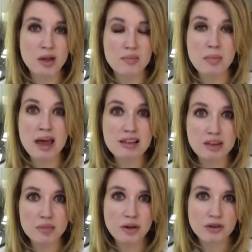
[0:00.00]
made
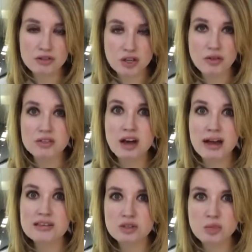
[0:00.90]
them. They're still the
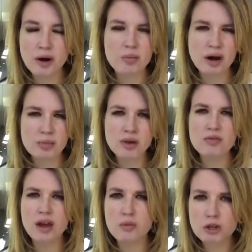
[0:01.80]
science experiment, I believe
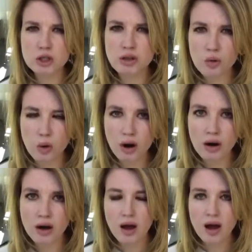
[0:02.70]
they originally
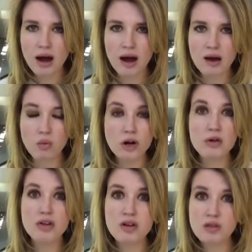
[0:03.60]
were. What do you
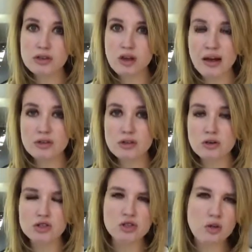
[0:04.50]
think of this? How this
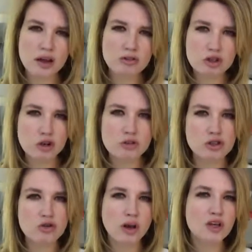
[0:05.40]
looks? Do you like the turtles?
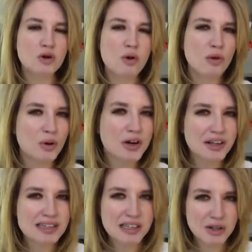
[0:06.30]
Do you like your more
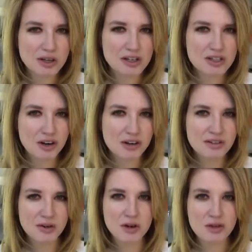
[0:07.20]
realistic-looking
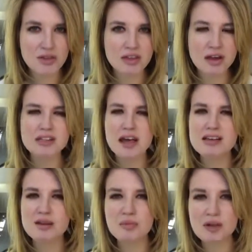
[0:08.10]
turtles, or do you think that takes
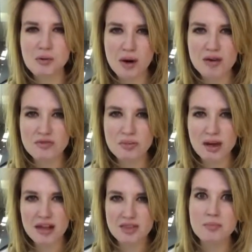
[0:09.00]
something away from
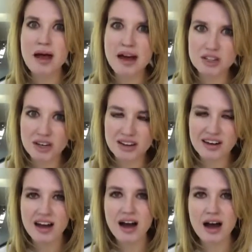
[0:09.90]
the magic?
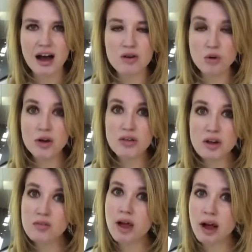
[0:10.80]
And what do you think
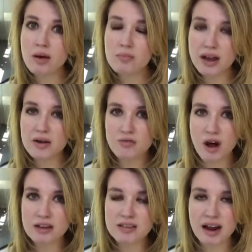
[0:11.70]
of Megan
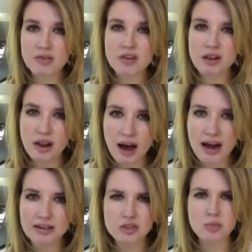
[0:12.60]
Fox not having a
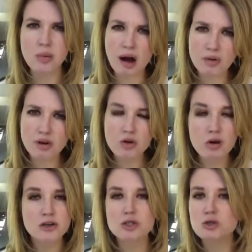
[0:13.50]
line? Does it bother you?
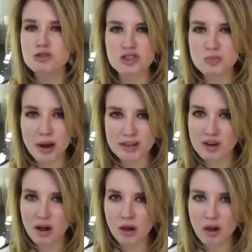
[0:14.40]
Did you suspect it
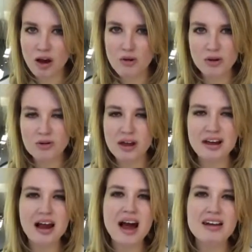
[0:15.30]
all along? Were you
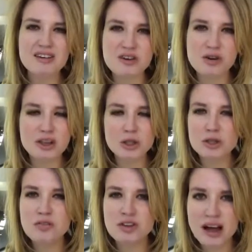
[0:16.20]
like, I knew it. They
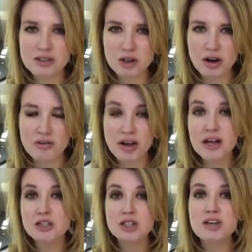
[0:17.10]
shouldn't have cast her
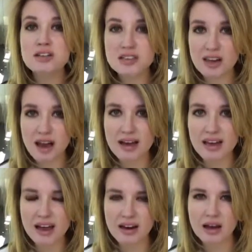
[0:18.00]
anyway. She is still eye
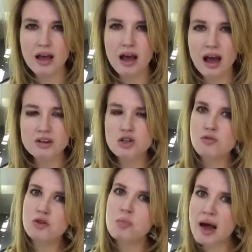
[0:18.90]
candy. And do you
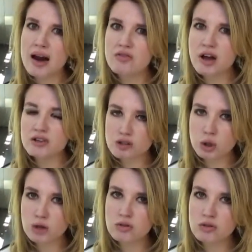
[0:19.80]
feel bad if that's the
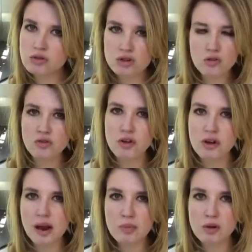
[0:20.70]
truth? Do you feel
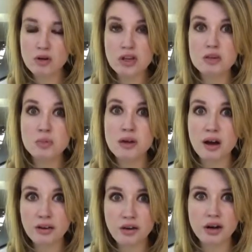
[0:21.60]
that April O'Neil is being
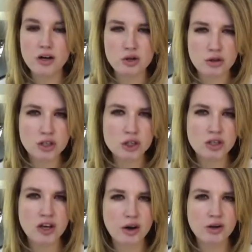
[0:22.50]
undercut? Do you think she's a
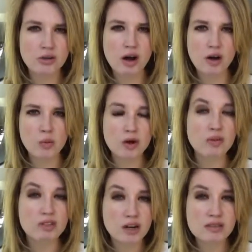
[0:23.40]
character that Hollywood could
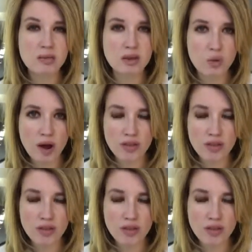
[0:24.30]
have done something with?